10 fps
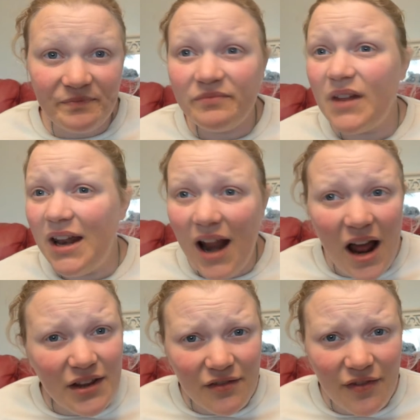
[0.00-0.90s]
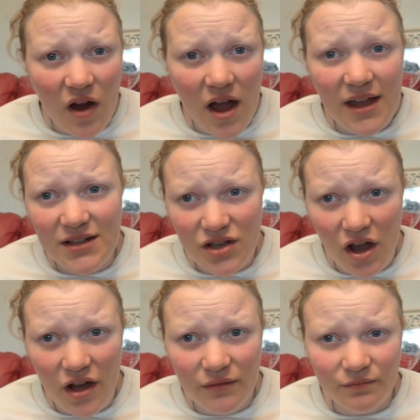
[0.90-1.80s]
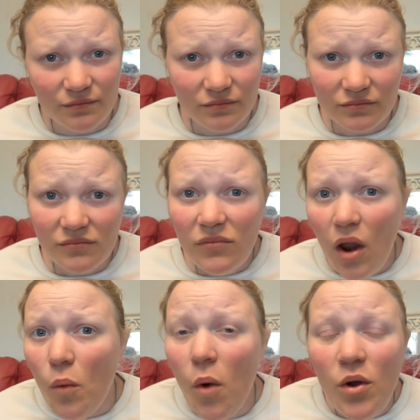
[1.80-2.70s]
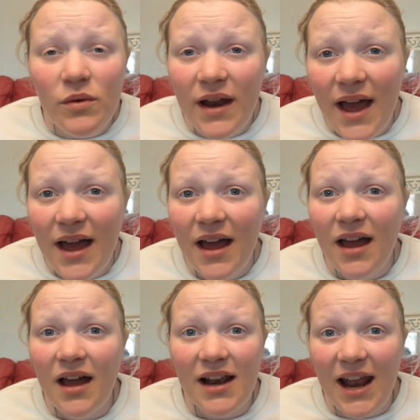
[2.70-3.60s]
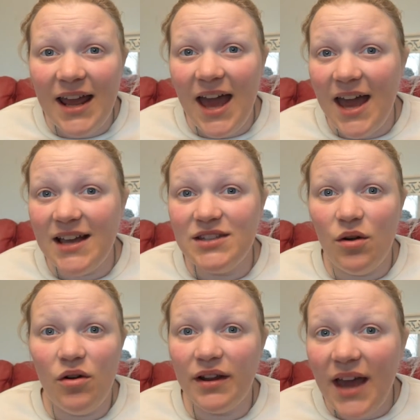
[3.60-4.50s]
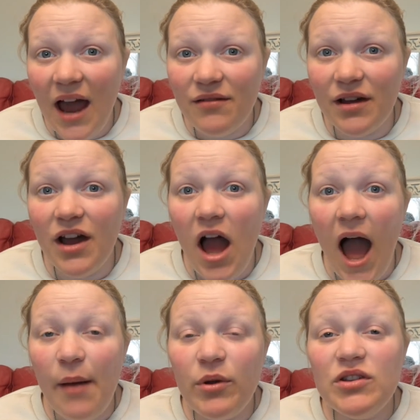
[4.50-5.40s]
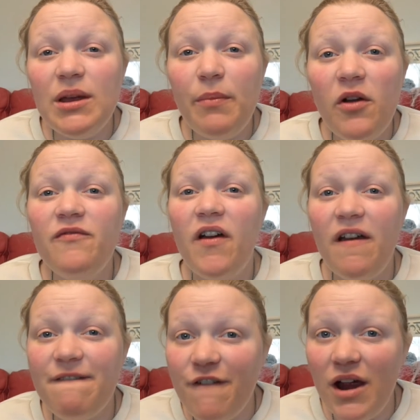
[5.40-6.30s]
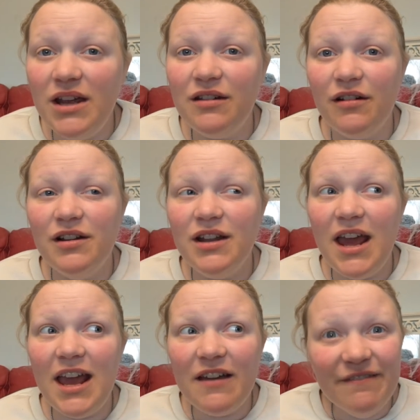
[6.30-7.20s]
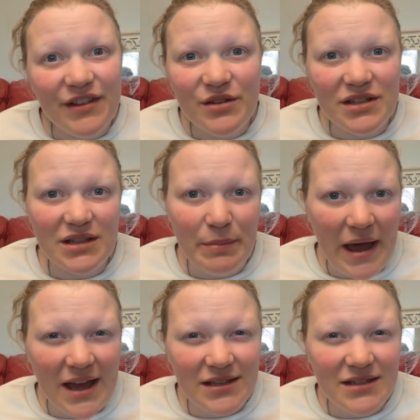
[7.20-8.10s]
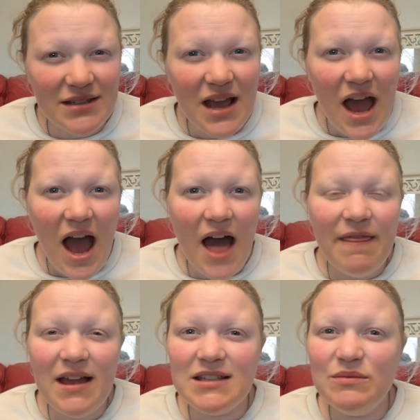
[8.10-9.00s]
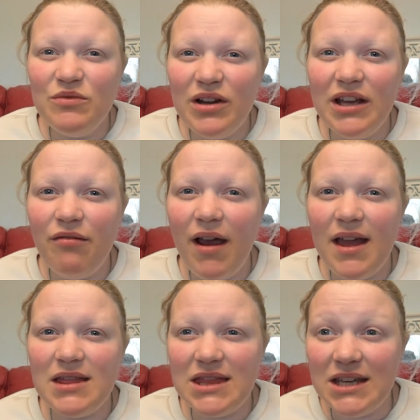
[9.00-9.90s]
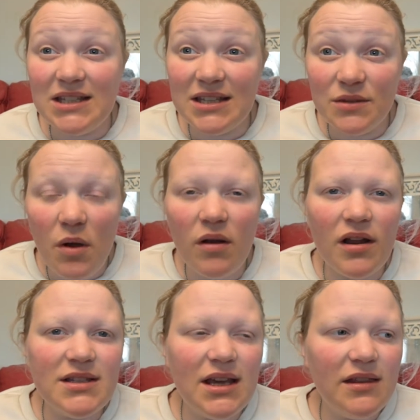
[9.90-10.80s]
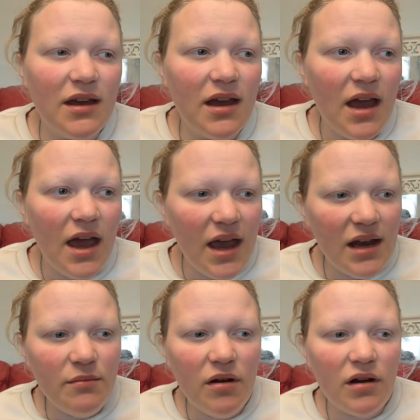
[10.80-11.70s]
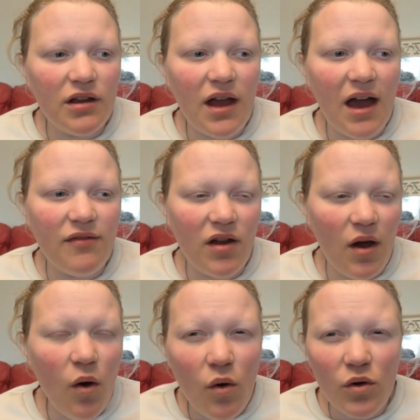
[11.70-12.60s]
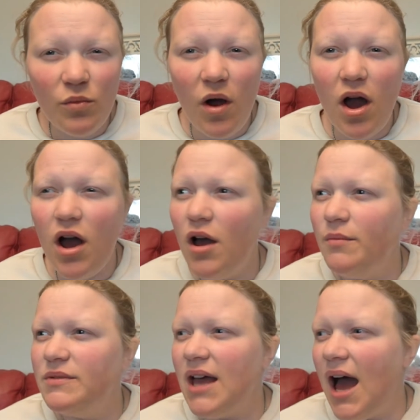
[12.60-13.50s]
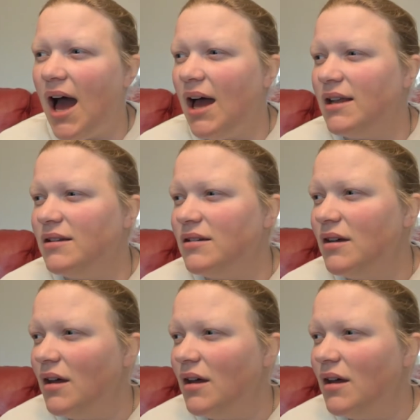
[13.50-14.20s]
And an onion fly in turn won't lay eggs on a carrot, and because they're both very fragrant, it confuses the pests, and that's some really great things as well. And I see that in America you have like hornworms and